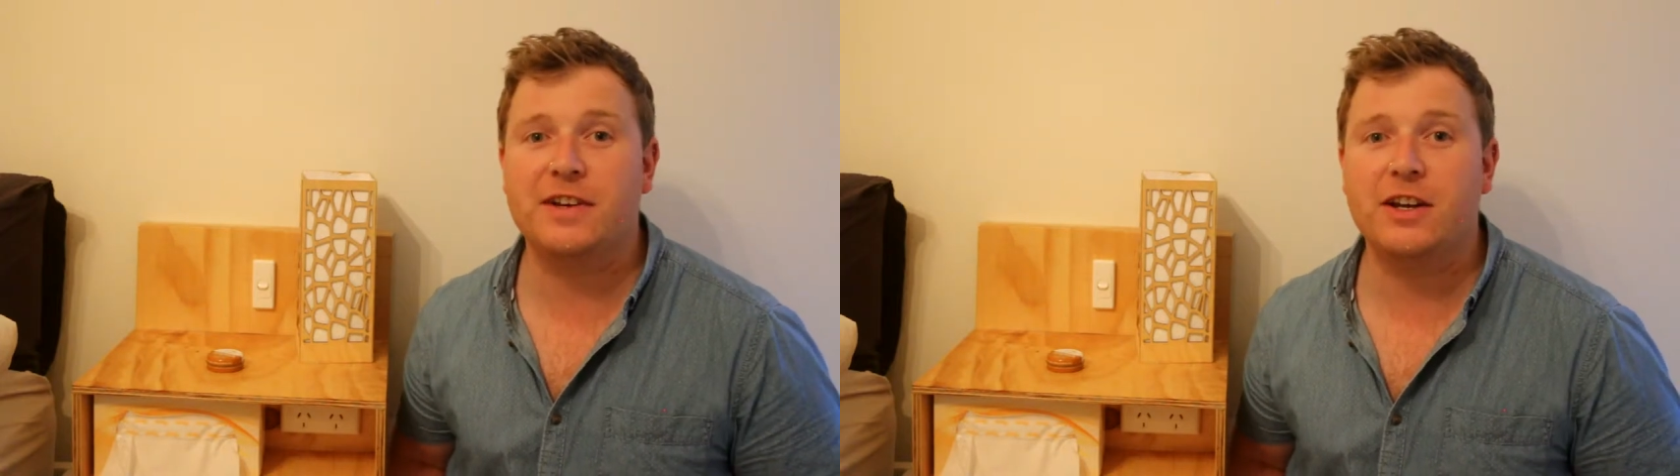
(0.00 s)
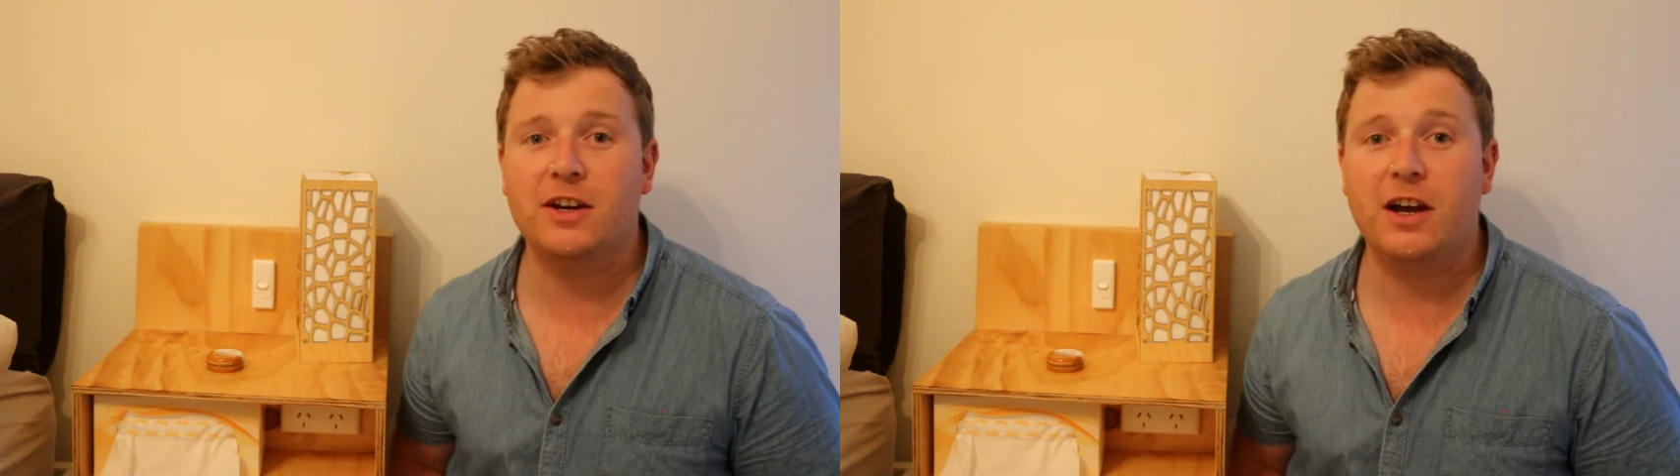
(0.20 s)

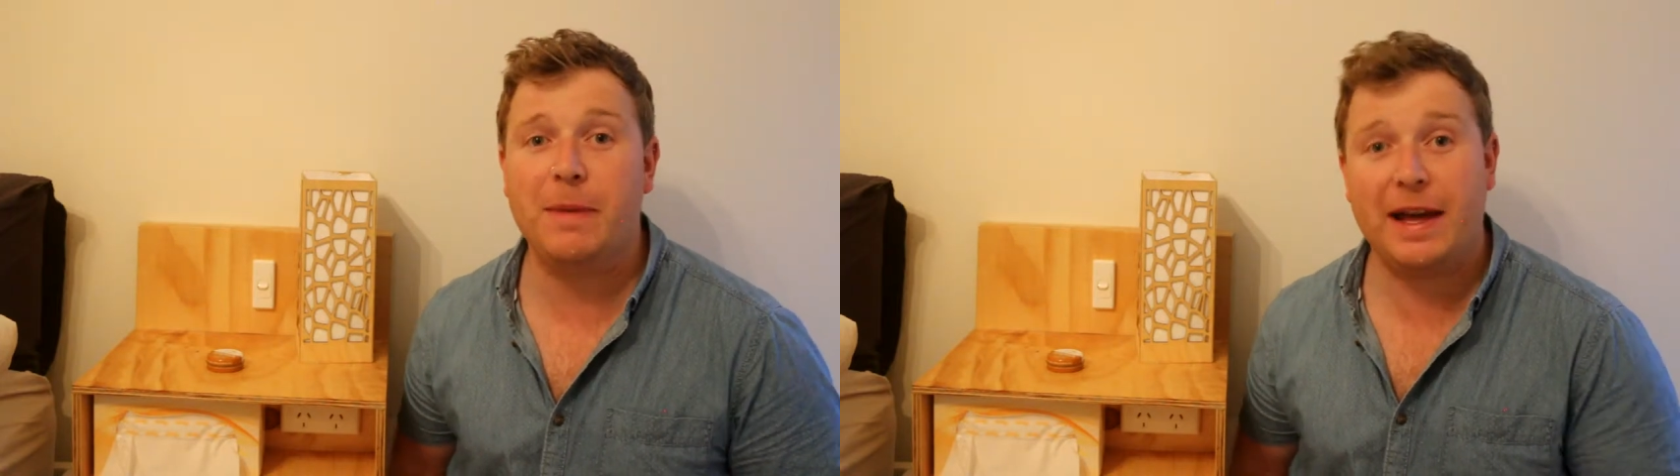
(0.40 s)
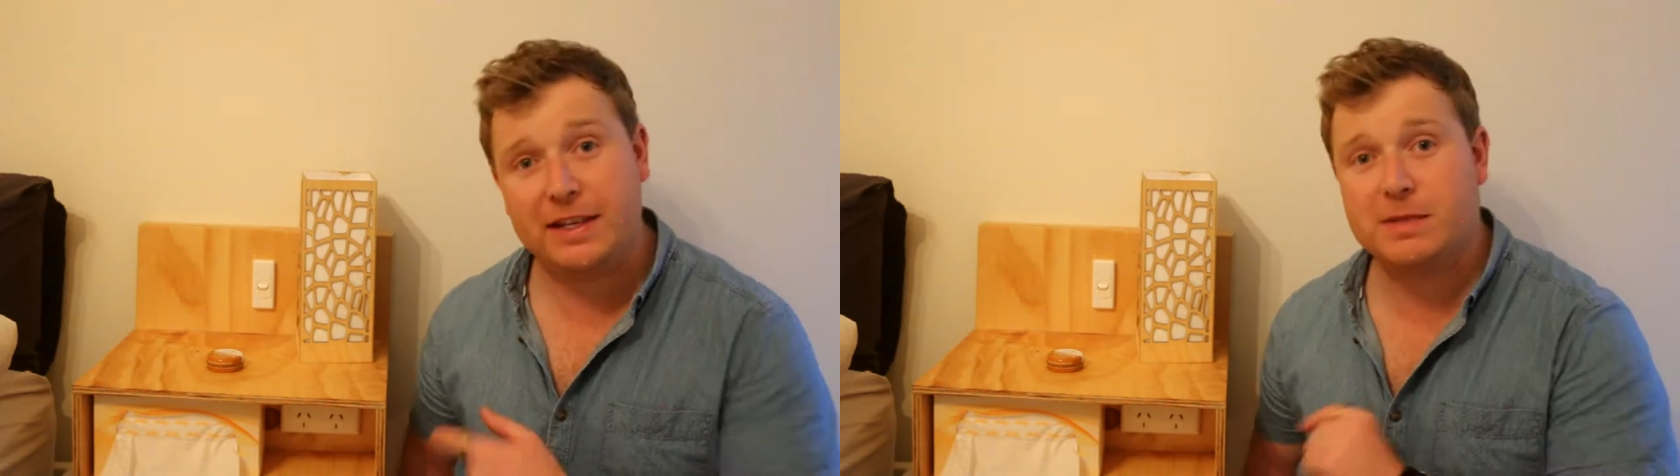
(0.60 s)
video
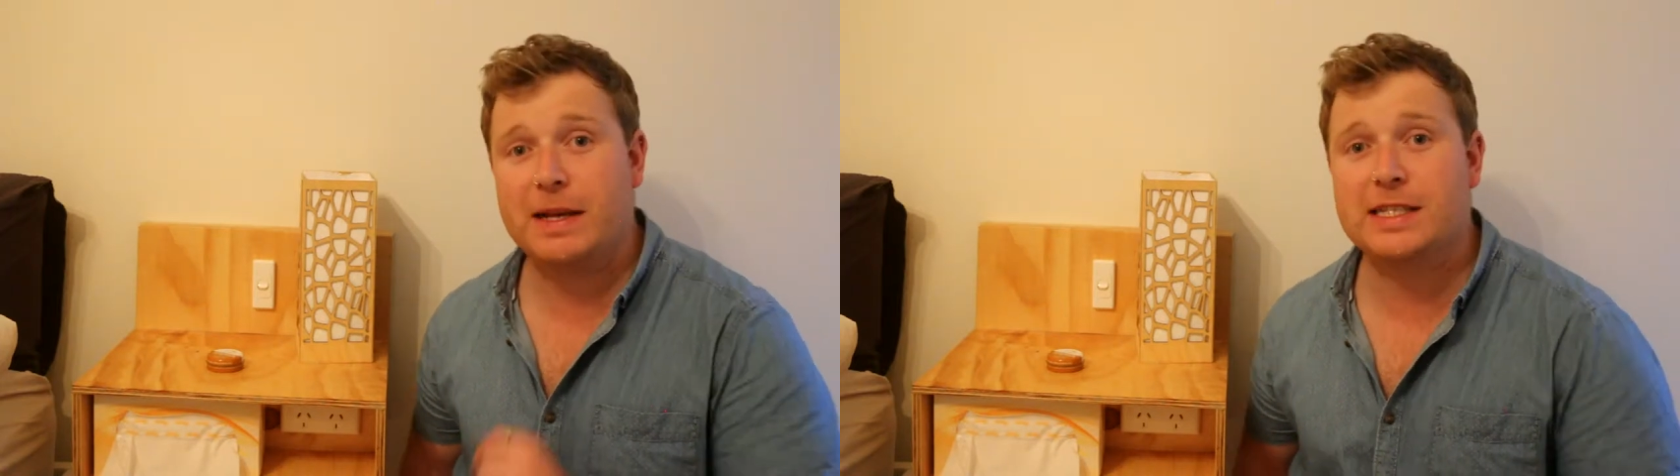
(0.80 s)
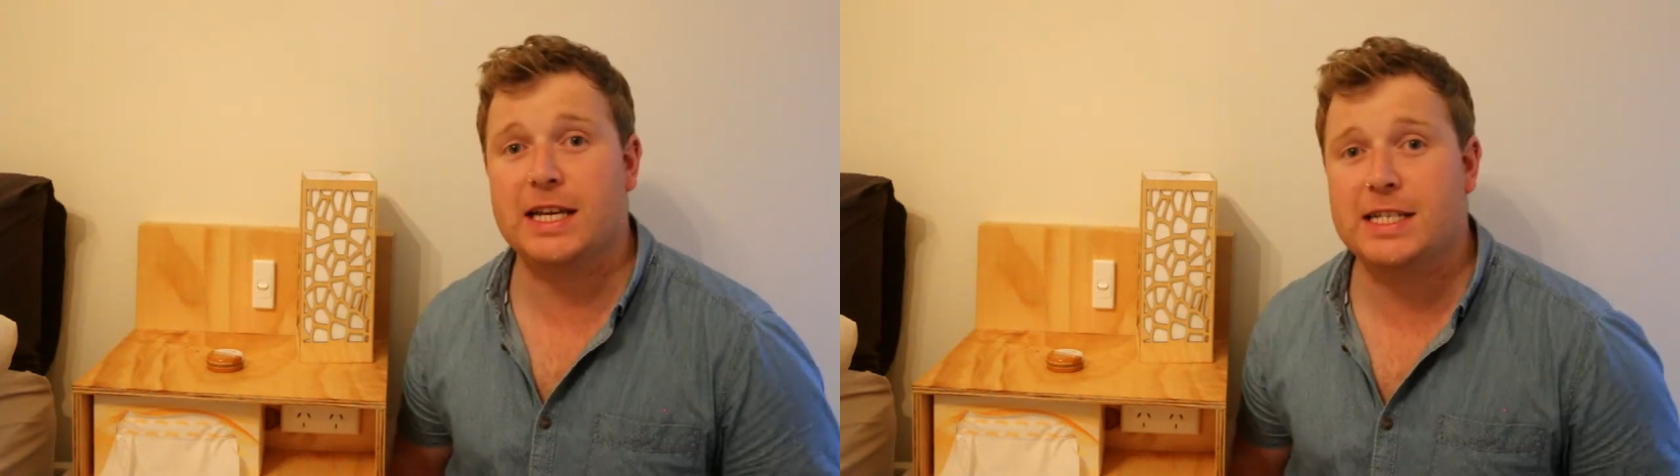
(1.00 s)
about these
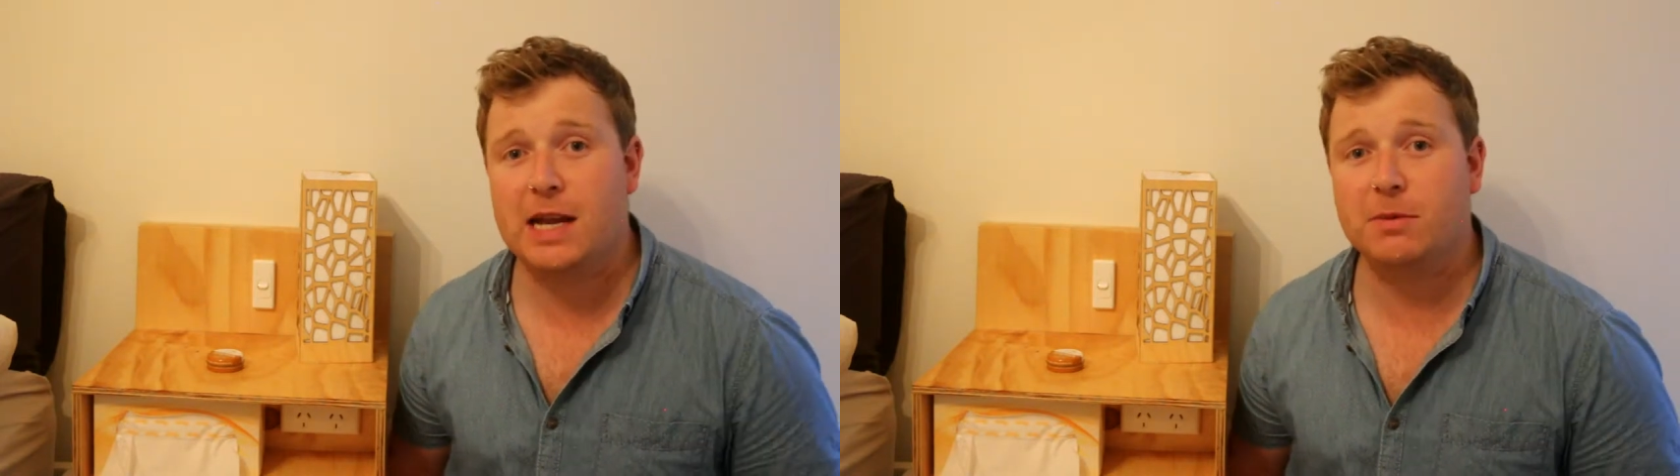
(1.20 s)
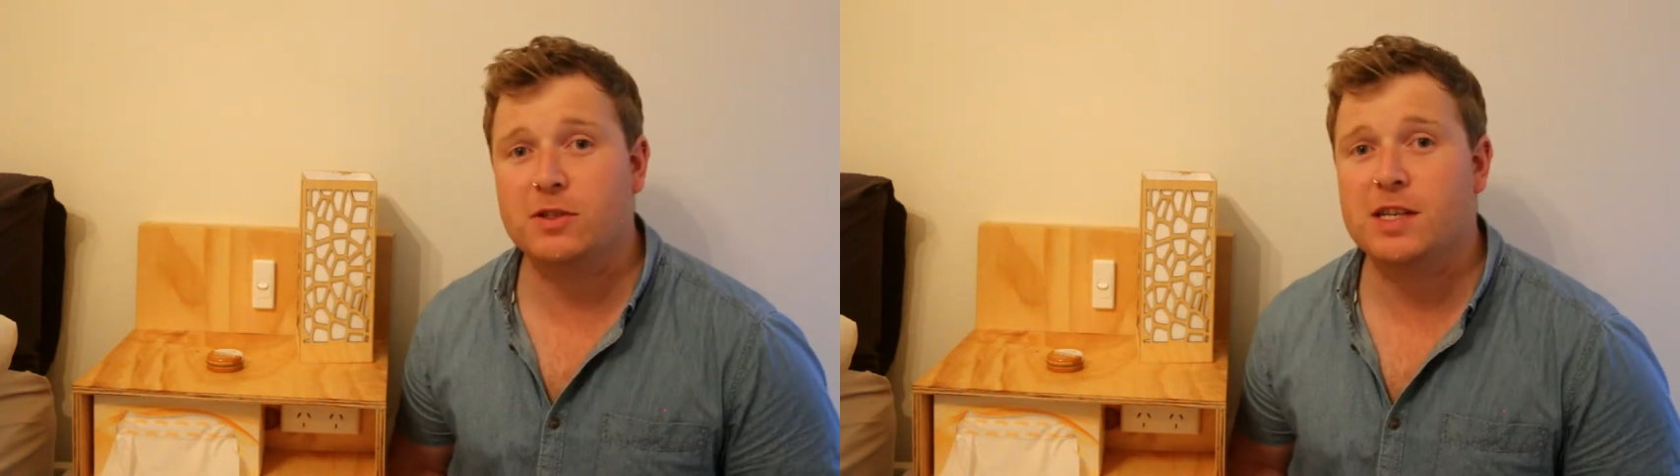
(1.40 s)
bedside
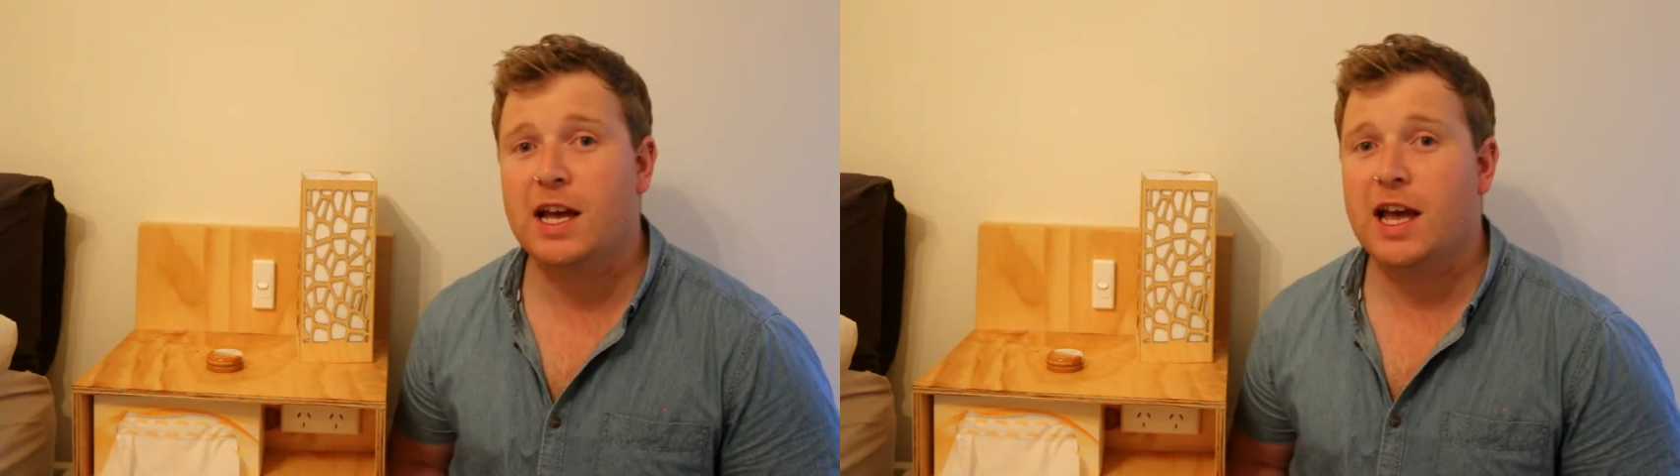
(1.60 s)
tables,